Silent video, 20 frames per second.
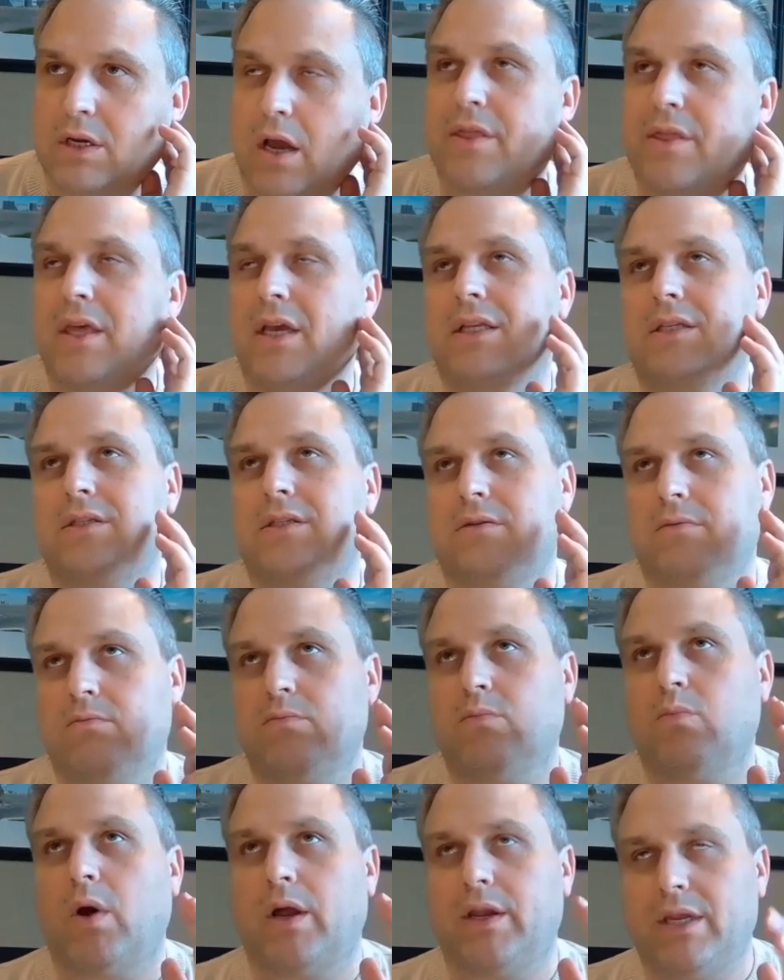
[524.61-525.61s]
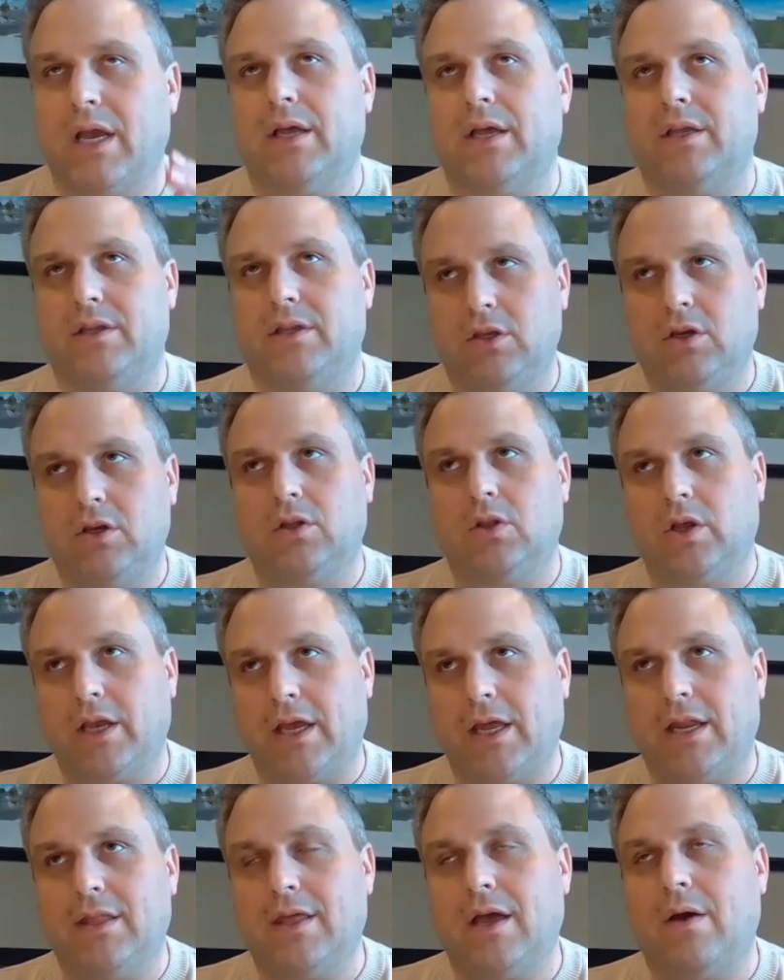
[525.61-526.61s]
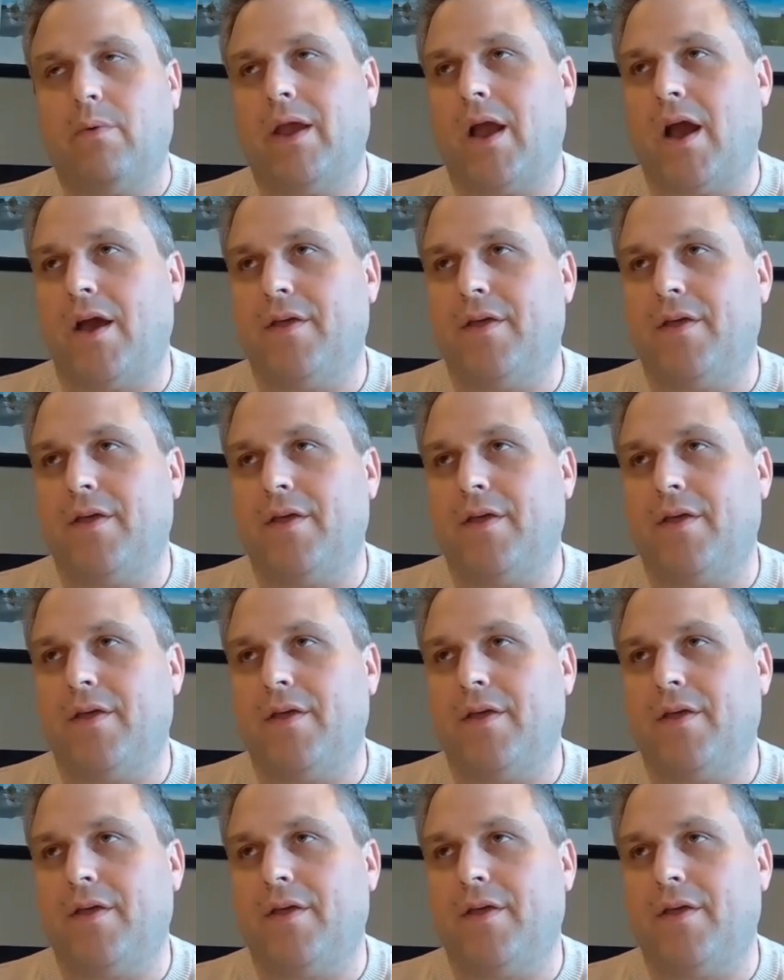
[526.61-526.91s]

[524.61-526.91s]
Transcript: I think it's you can look at it that way.